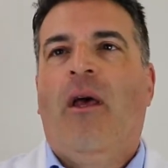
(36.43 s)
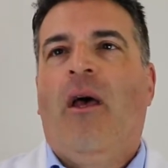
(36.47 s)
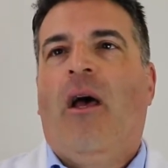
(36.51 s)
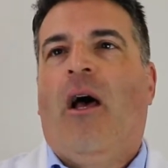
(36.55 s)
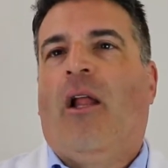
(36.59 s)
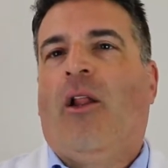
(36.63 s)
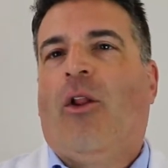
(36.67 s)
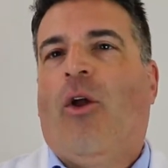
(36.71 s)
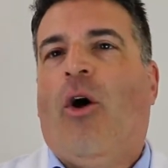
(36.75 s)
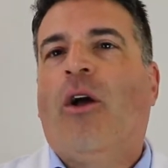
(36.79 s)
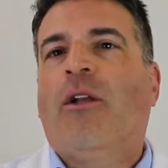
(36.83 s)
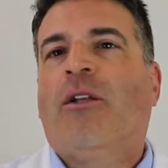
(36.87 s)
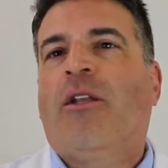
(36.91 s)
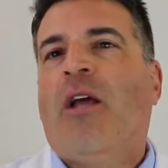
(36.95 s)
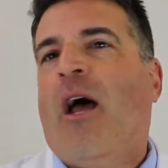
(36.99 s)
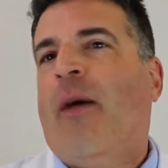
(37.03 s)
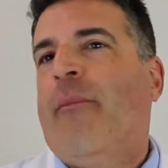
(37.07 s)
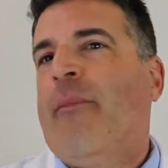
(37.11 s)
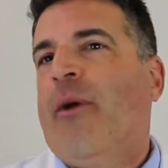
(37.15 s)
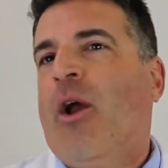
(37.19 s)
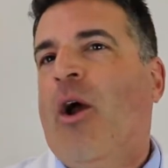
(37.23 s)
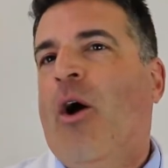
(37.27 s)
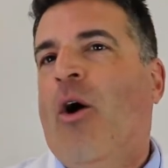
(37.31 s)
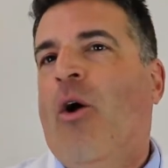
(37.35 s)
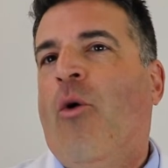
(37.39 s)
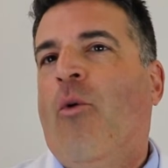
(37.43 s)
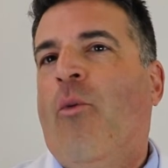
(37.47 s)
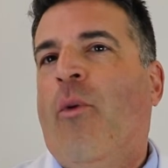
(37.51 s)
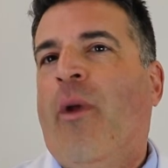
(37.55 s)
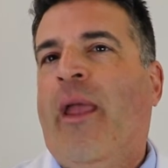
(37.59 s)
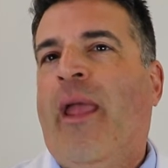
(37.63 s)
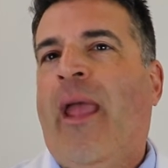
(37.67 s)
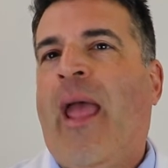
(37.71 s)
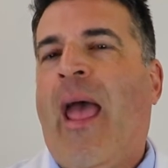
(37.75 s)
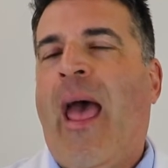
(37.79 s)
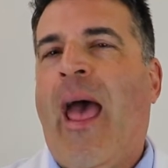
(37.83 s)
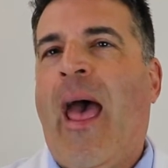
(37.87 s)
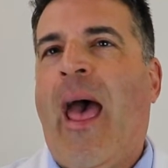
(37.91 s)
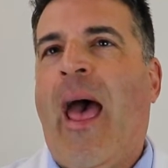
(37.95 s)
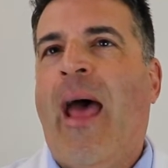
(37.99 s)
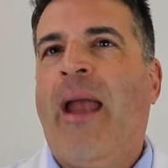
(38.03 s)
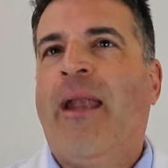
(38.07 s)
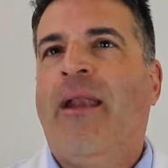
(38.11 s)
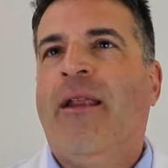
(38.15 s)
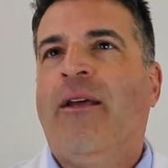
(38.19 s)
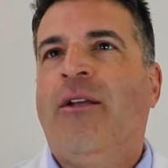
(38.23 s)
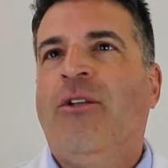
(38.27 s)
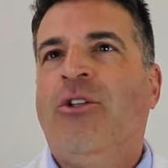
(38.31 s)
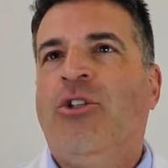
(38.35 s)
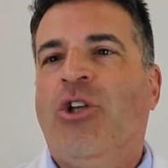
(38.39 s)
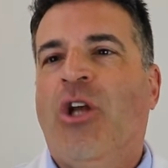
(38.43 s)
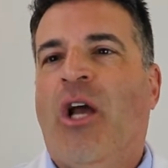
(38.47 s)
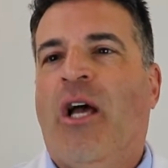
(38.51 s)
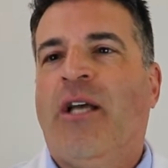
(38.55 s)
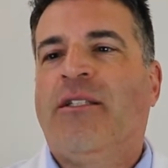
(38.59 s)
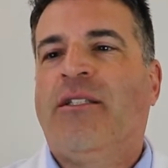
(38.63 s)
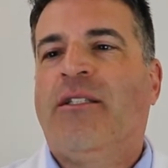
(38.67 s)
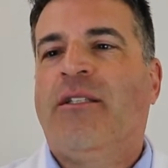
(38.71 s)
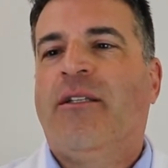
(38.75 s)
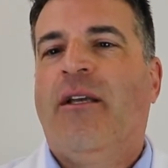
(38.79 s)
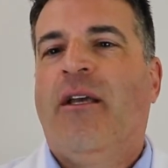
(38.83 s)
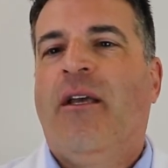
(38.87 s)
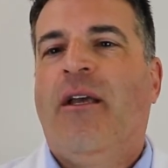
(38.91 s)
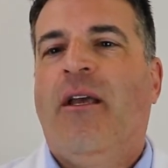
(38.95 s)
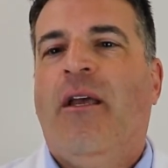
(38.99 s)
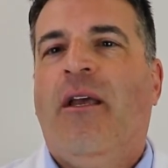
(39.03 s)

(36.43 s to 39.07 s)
A long time ago, we had just